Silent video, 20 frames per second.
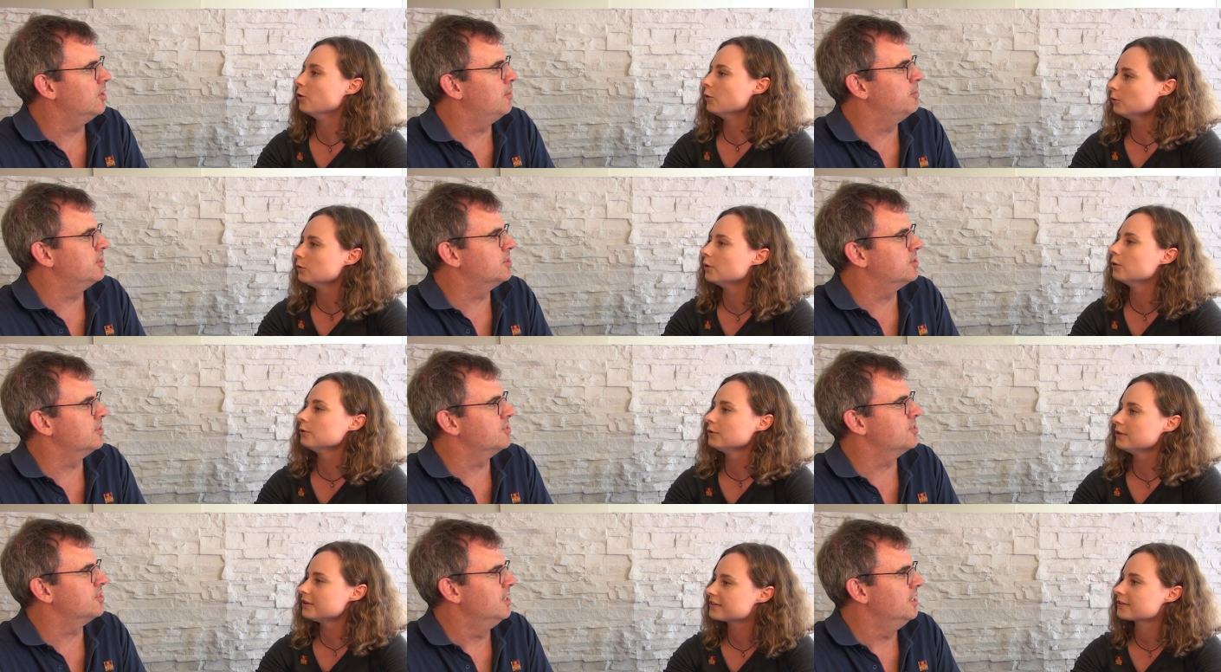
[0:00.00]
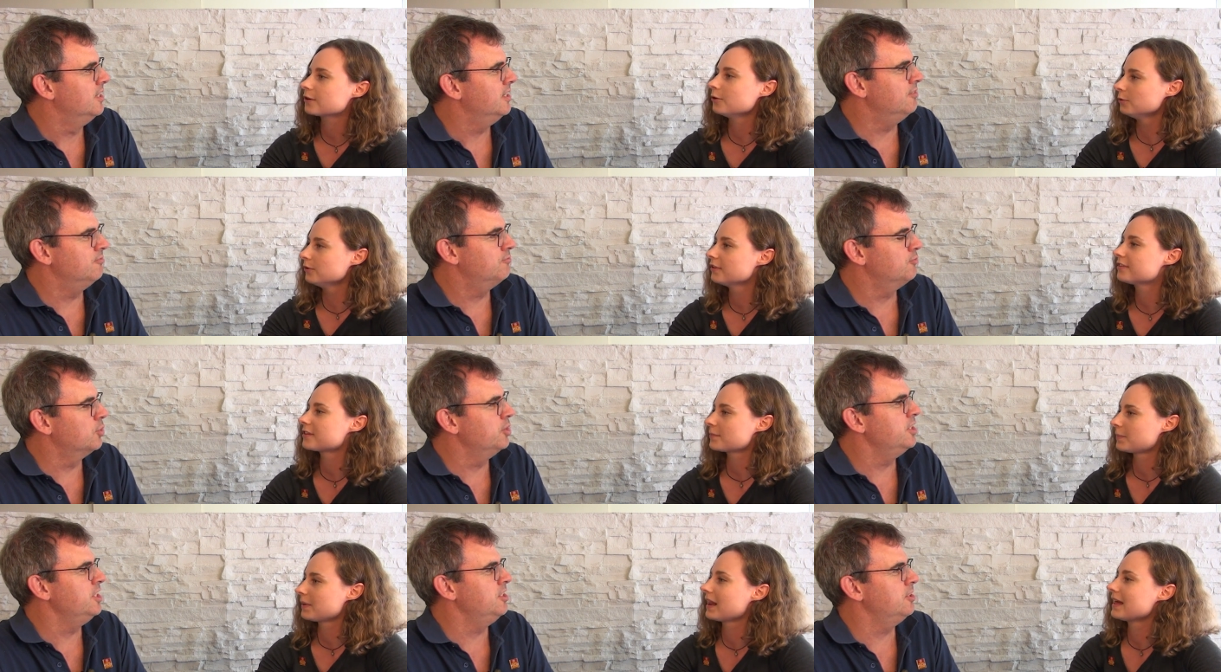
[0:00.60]
Speaker 1: all all all
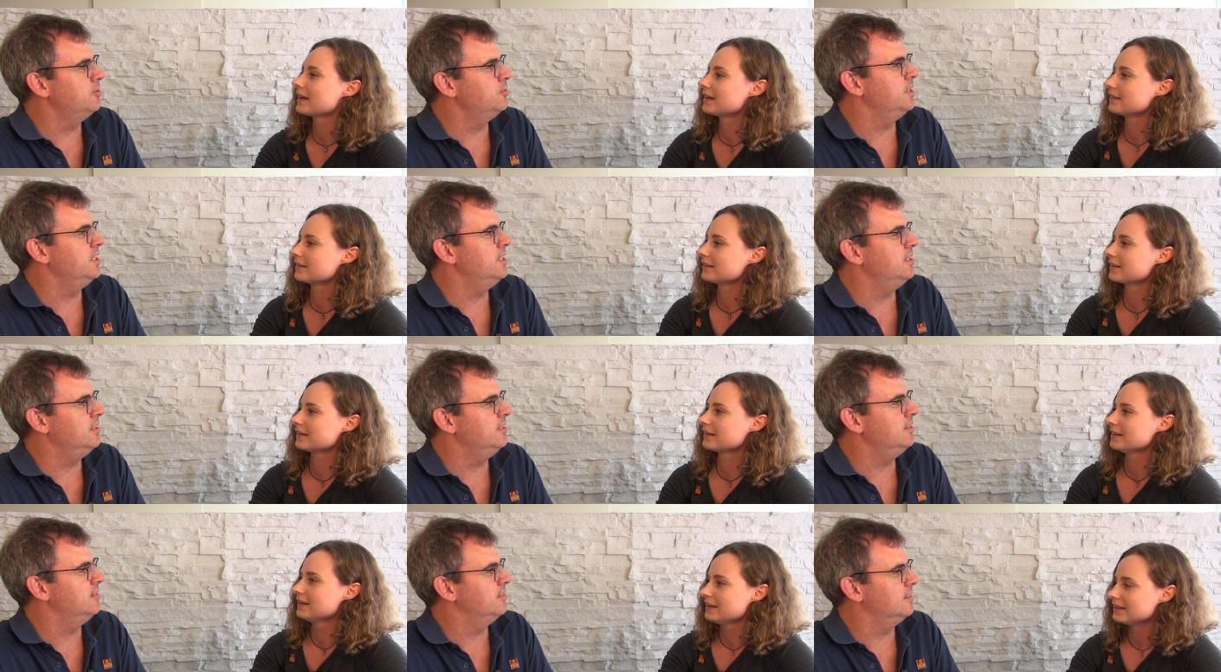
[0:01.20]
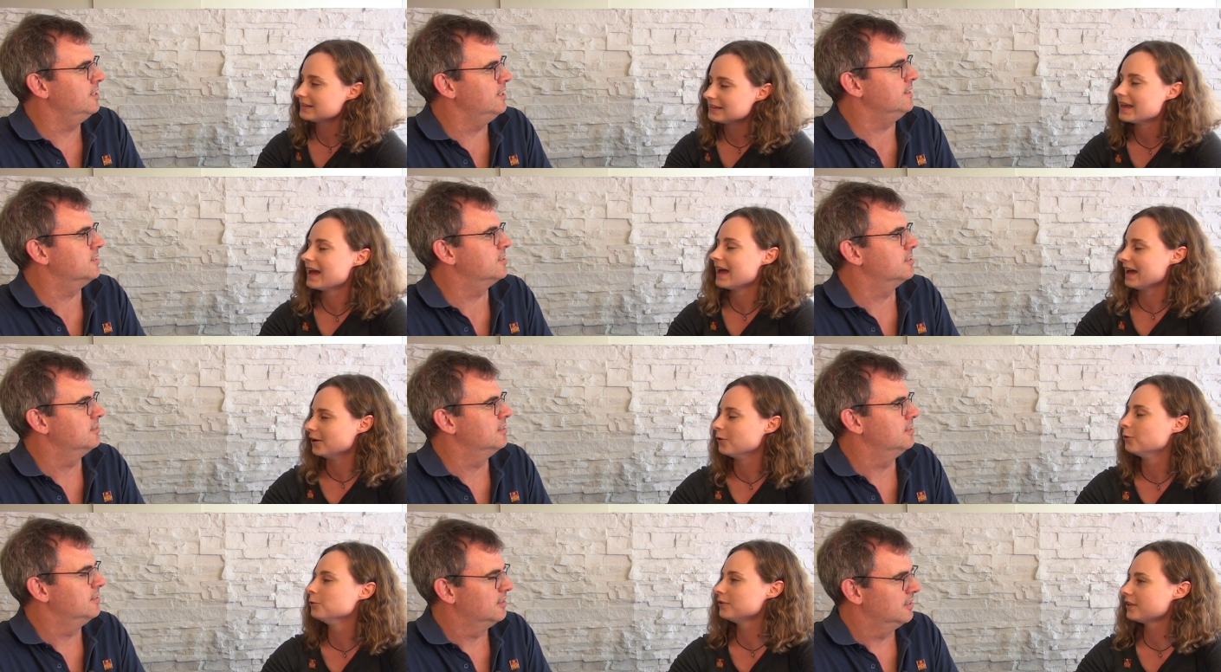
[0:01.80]
the planes.
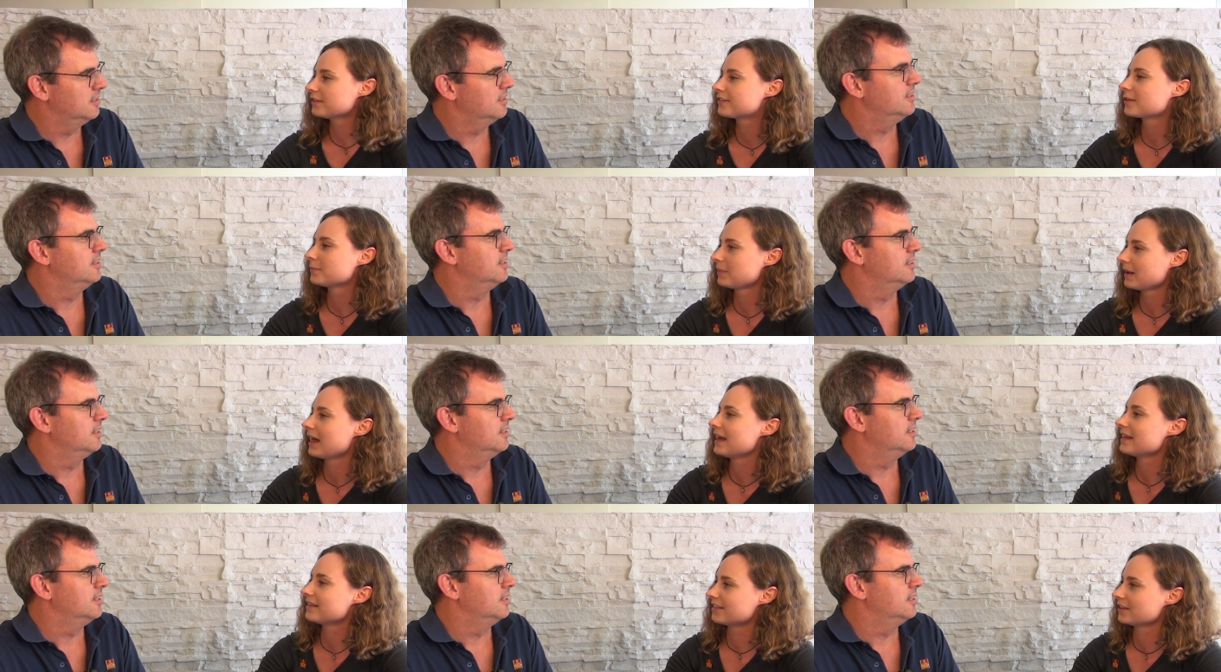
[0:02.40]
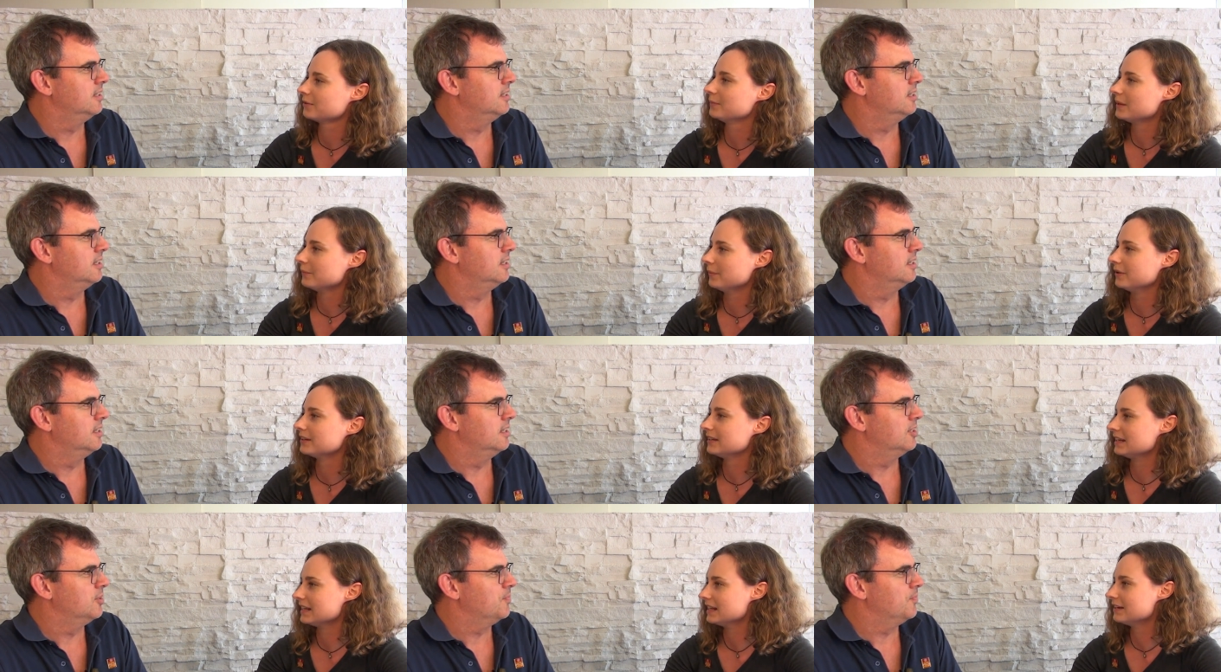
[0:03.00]
Yeah, all the supplies that we
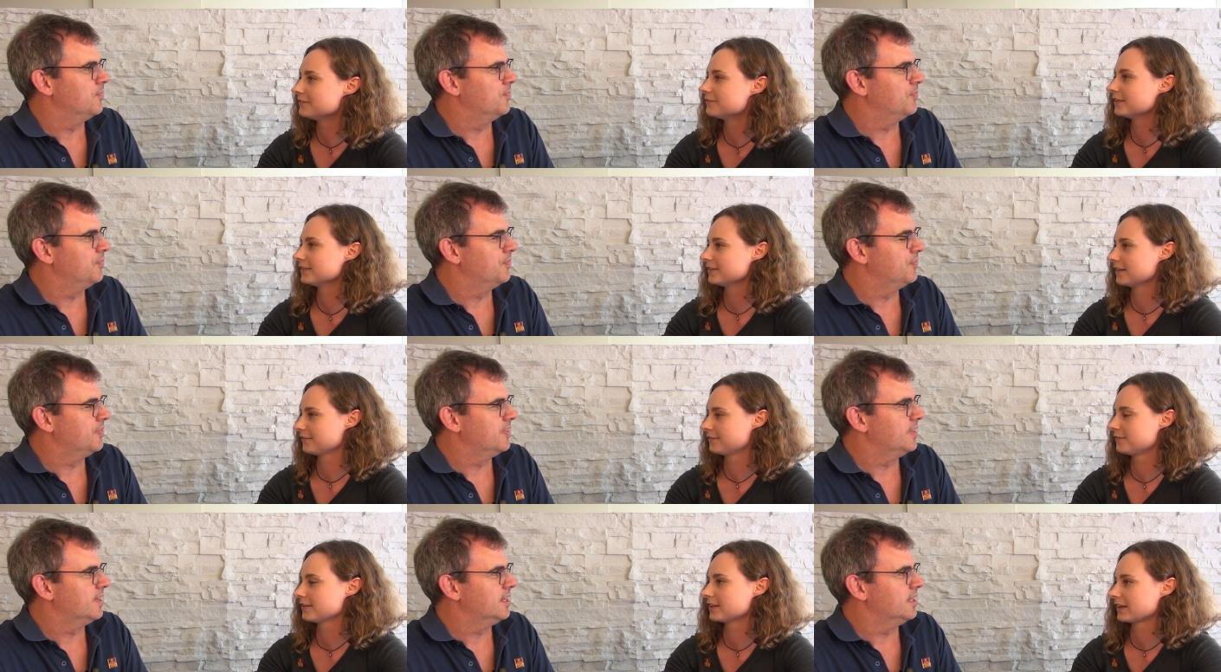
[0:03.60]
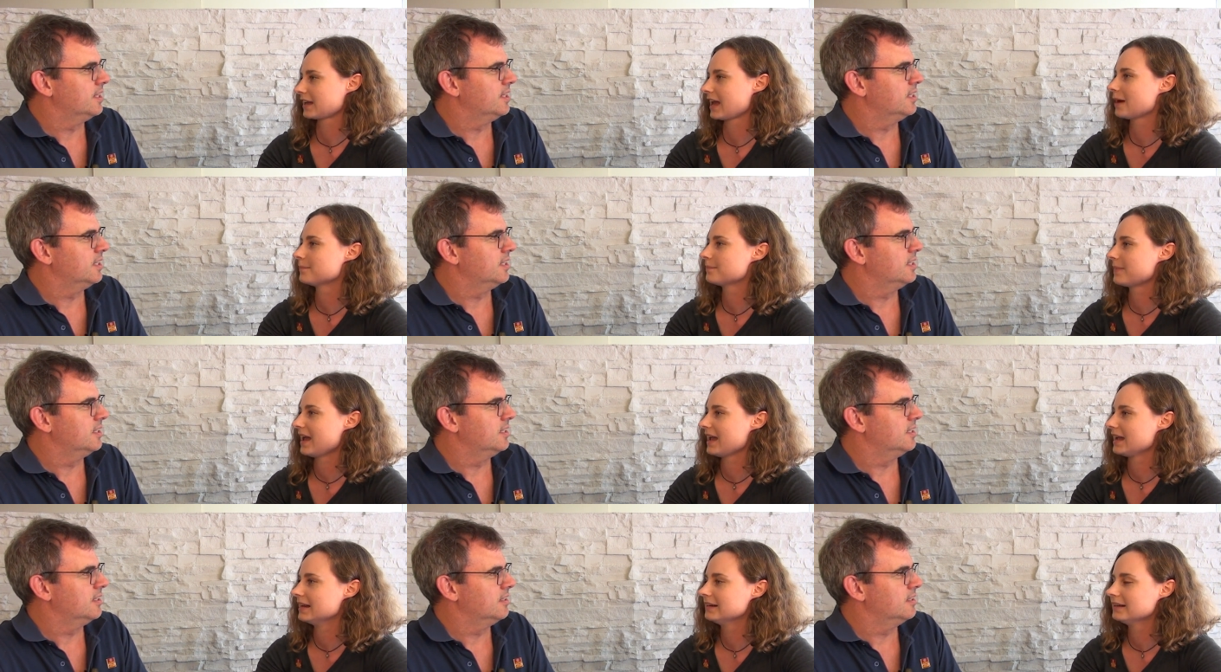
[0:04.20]
would need for the, for the
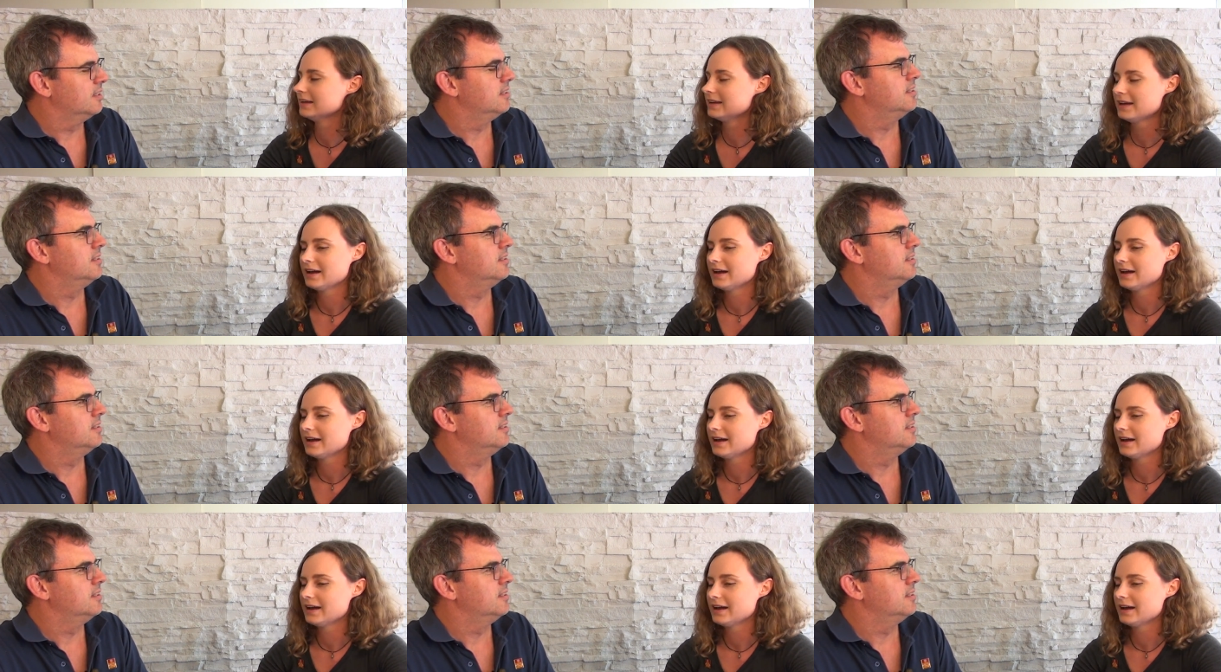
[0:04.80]
campaign.